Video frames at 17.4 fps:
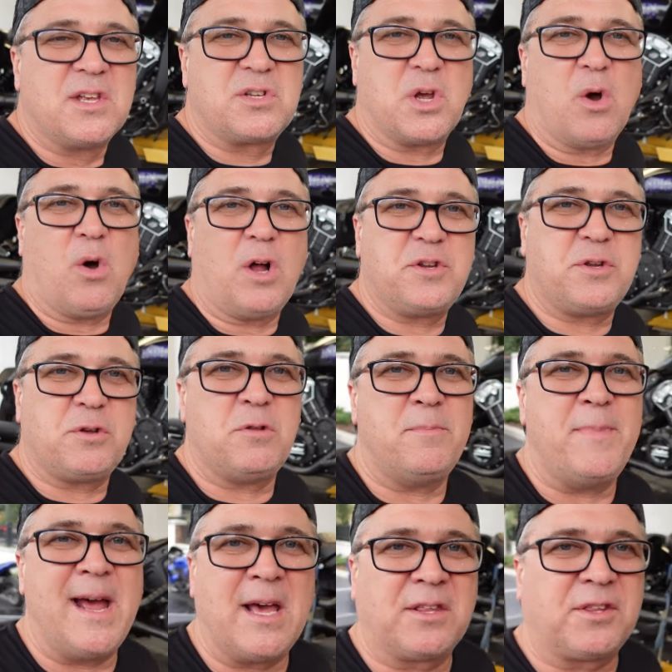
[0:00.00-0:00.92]
So I'll do
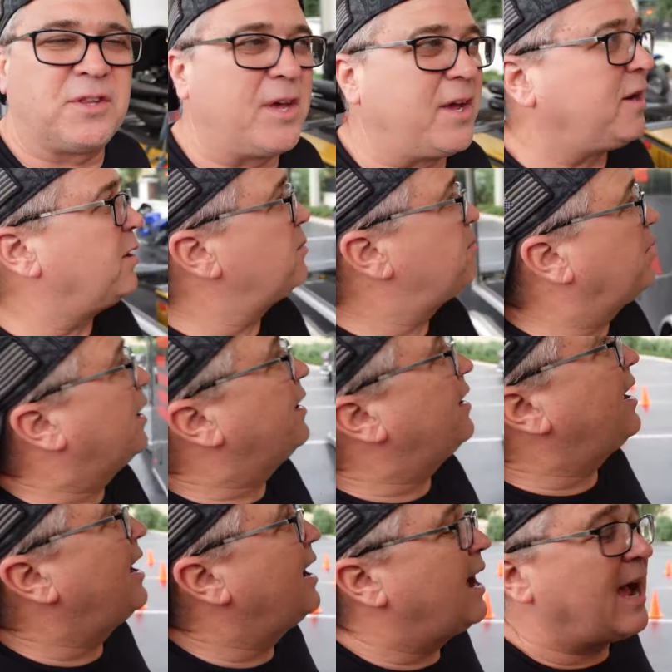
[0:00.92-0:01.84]
the math later, but
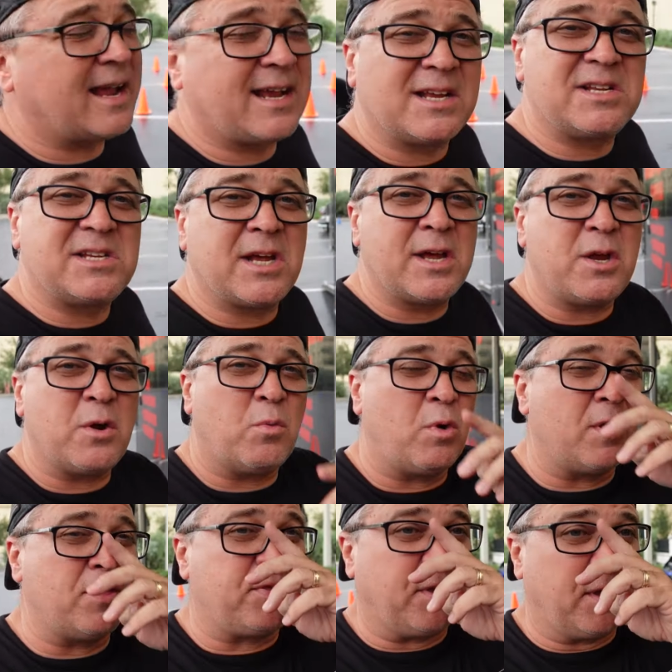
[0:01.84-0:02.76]
I can tell you
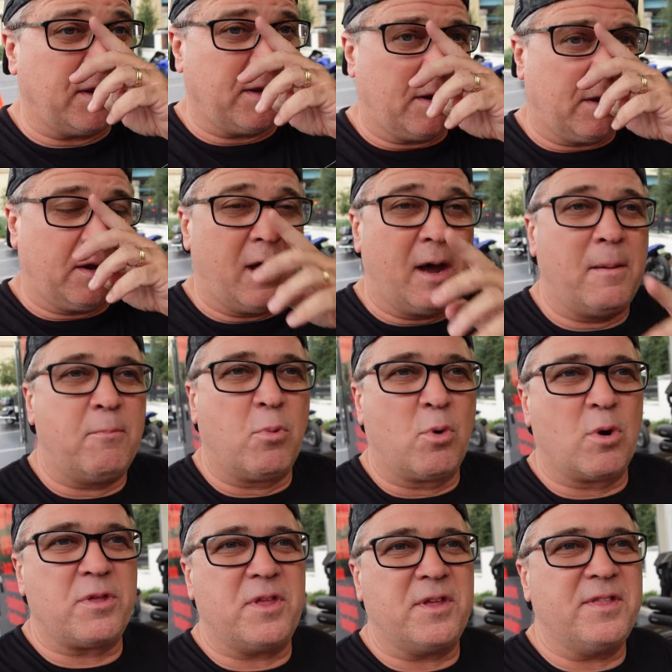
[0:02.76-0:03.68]
one thing, uh,
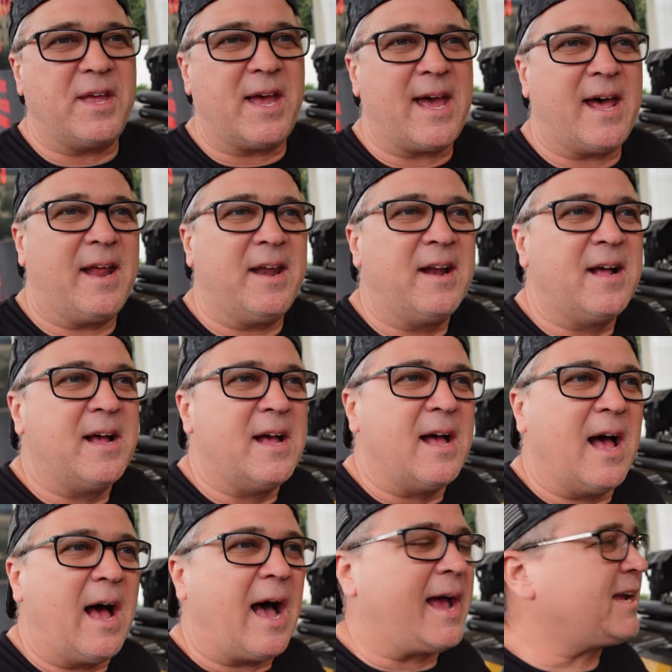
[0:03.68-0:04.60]
more than that,
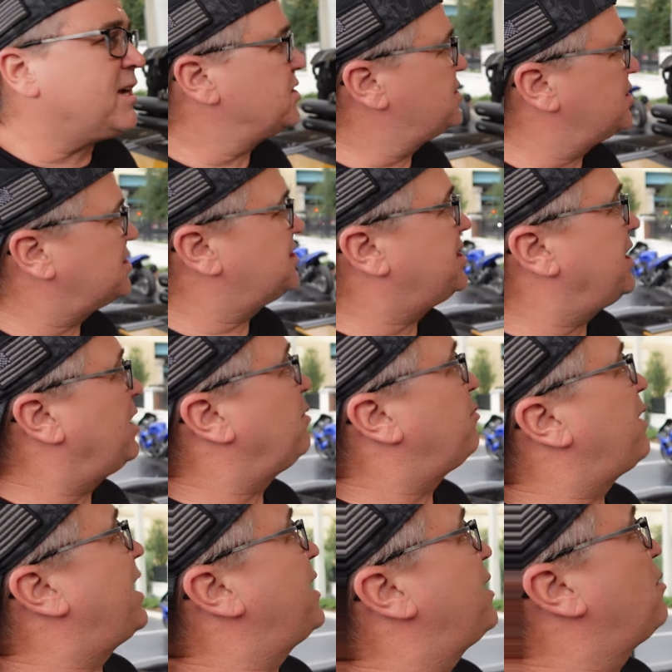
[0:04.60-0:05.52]
I can just tell
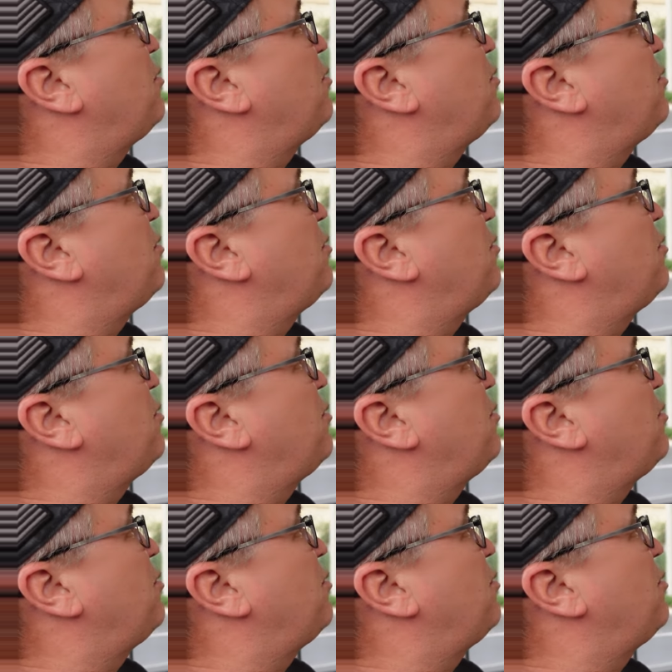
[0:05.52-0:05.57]
right